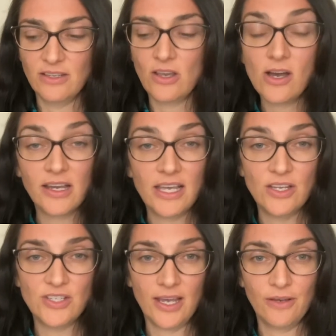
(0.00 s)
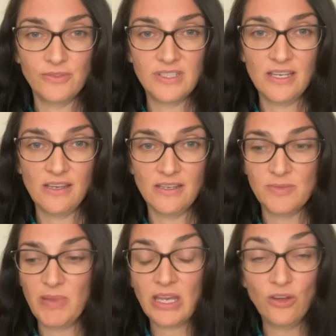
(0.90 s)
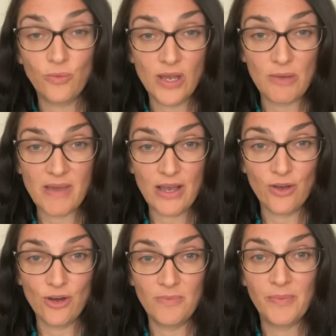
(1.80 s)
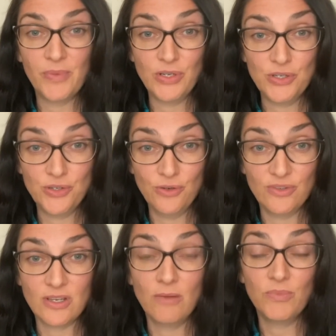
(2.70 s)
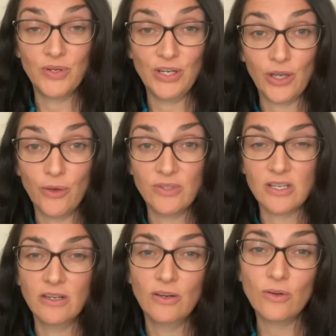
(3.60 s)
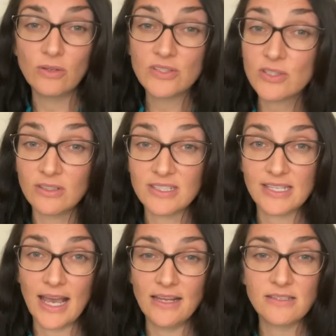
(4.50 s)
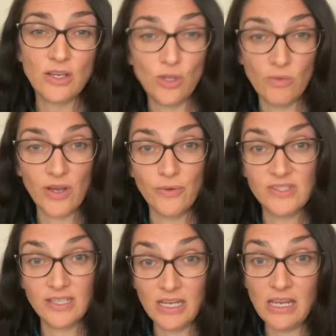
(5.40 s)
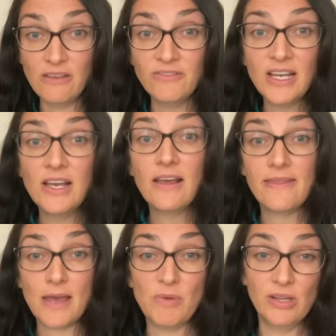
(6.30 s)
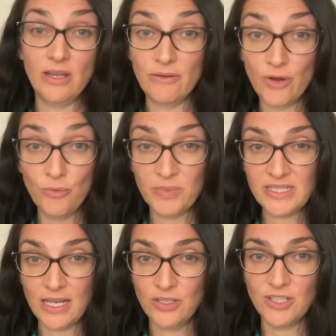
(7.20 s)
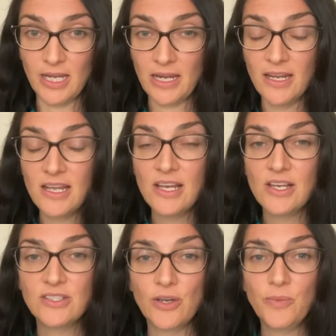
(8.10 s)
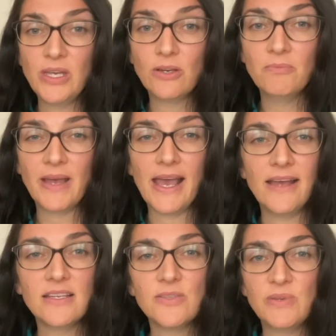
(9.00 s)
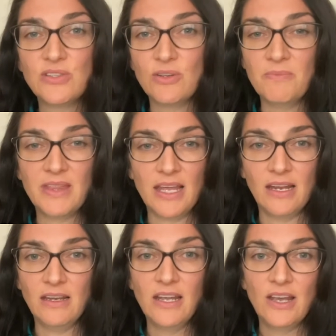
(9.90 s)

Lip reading: car keys, your house keys, picking your work bag up, putting your shoes on, putting your coat on, are all sort of signs that you are going to leave them on their own potentially. So we compare this with something